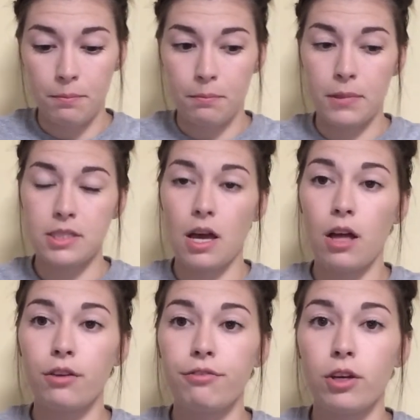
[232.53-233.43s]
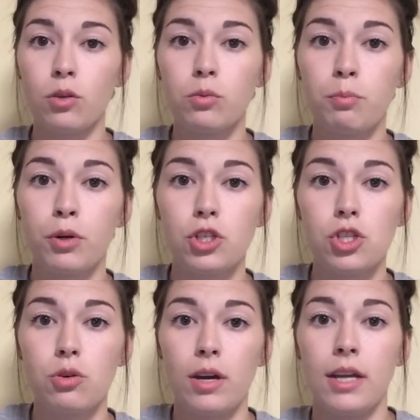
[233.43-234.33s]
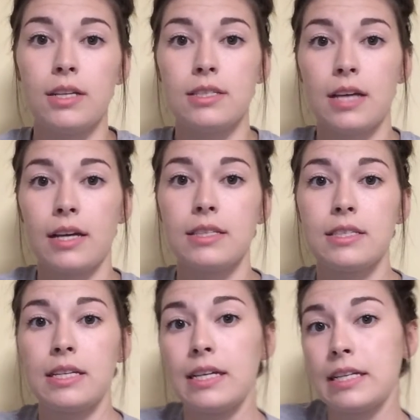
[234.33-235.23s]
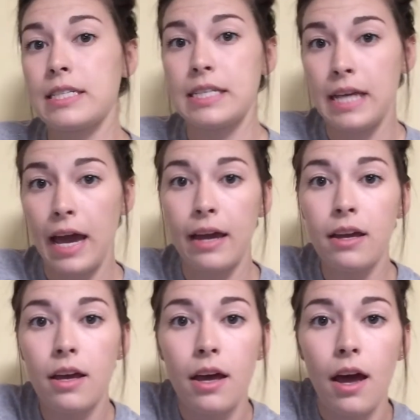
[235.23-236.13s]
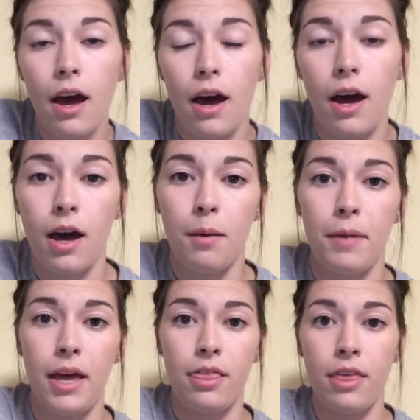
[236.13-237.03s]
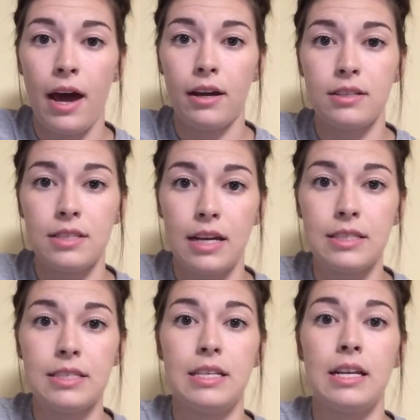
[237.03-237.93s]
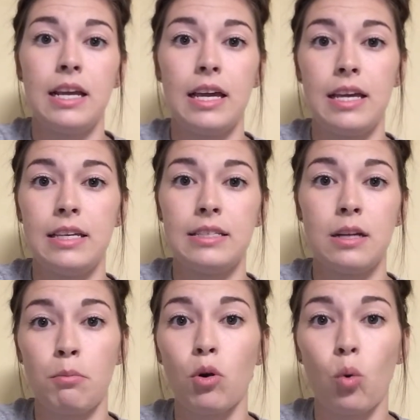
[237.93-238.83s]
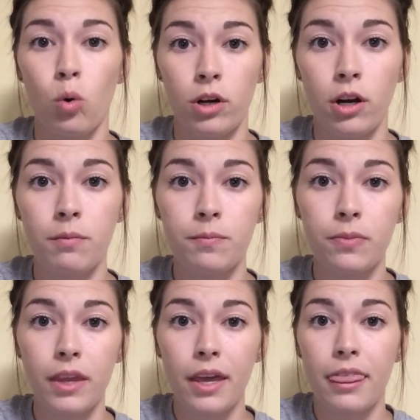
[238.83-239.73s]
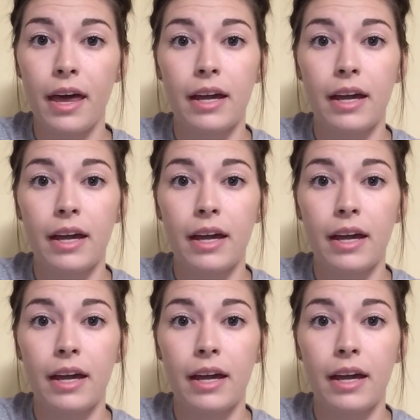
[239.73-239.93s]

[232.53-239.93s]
Miss Hollifield put you in assigned seating today, and that assigned seating is number order. That